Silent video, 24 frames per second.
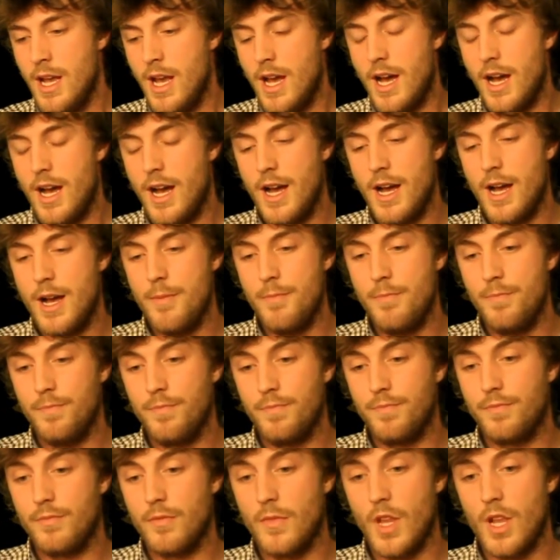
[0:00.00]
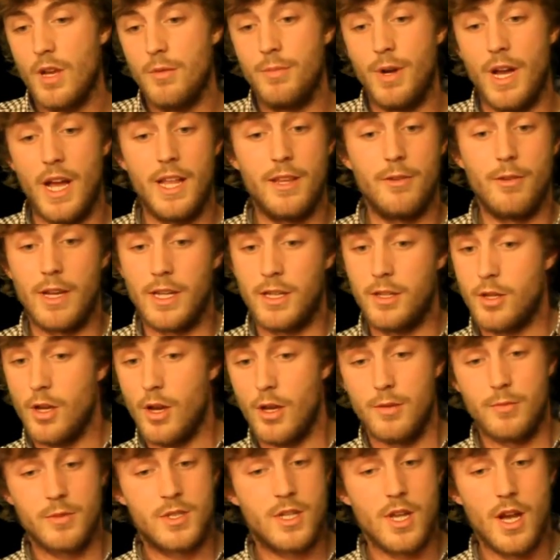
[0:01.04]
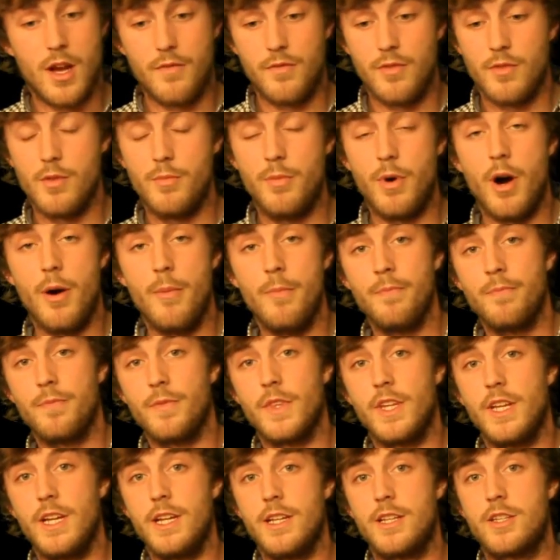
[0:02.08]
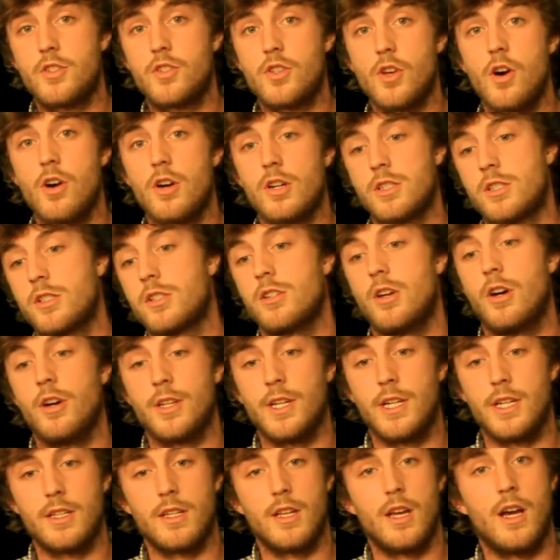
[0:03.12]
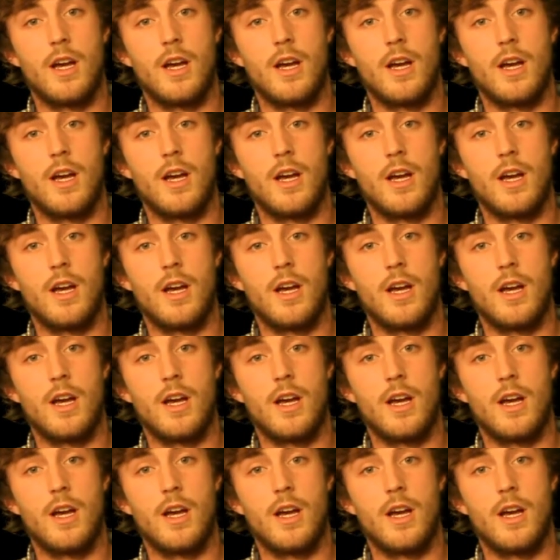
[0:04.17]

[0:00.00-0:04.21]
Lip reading: But anyway, starting from the bottom, the socks on it.